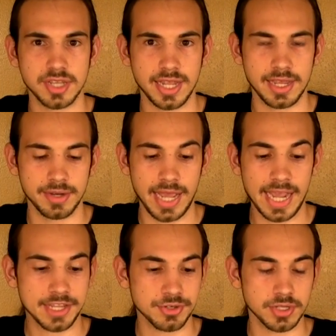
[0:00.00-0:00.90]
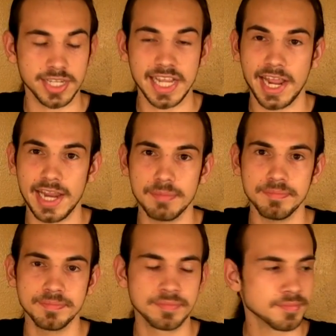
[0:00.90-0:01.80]
and accurately
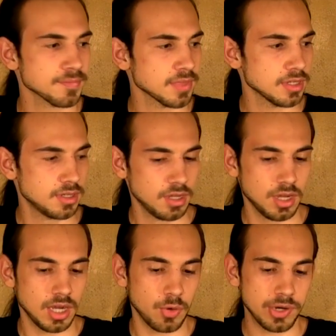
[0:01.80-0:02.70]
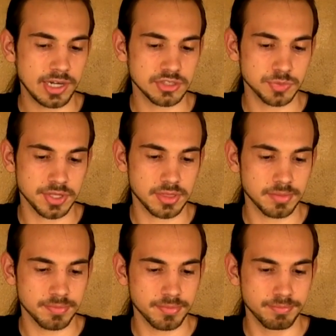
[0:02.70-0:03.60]
aim. Whereas with
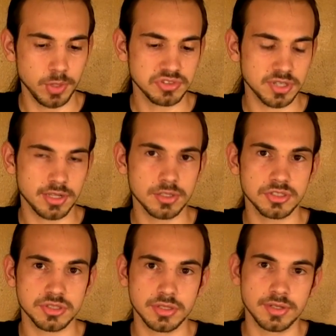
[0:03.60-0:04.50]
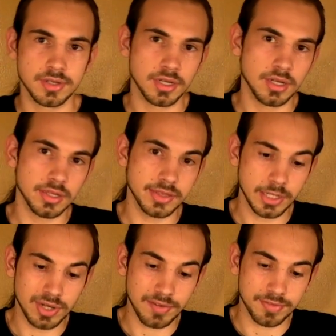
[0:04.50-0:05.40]
most others, they
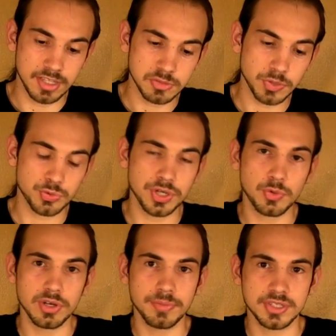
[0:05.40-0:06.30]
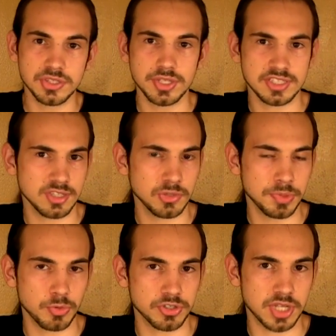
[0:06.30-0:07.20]
don't have this much recoil, but it still takes a little
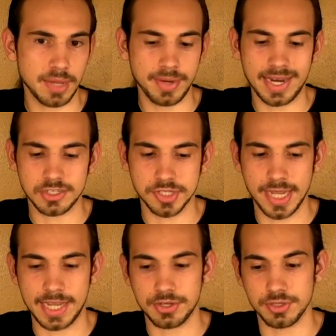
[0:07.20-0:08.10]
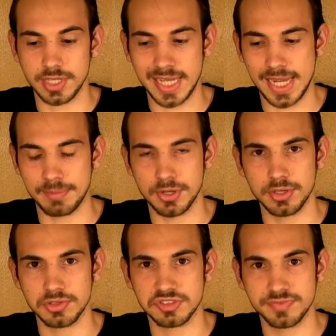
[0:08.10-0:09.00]
bit more time to actually accurately aim.
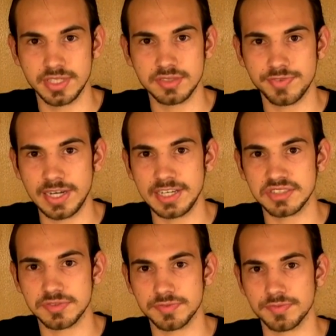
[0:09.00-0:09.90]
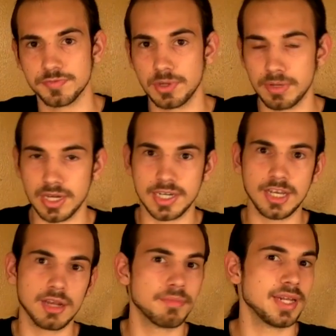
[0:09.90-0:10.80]
Although this varies from gun to
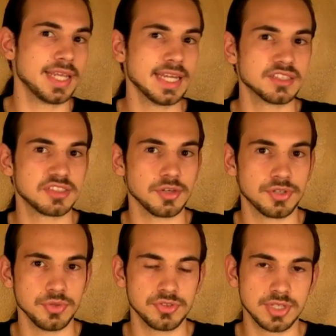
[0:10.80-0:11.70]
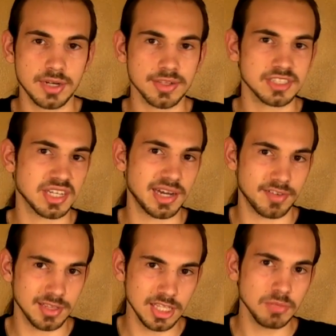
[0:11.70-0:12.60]
gun, but again, CO2 generally is going to
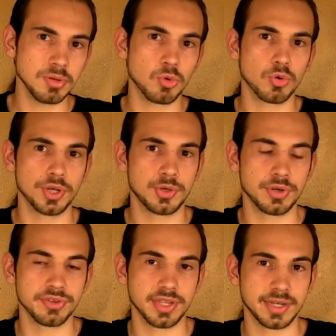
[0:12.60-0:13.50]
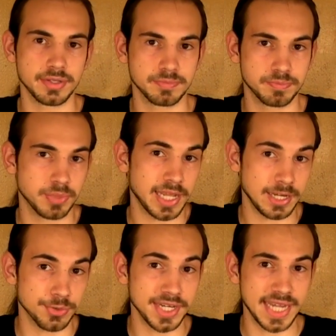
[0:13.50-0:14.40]
have a little bit more recoil than plain
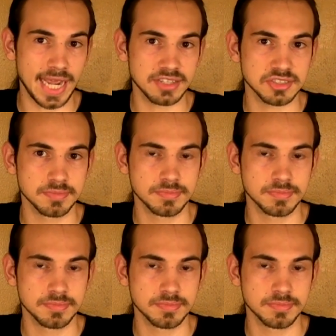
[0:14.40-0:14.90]
green gas.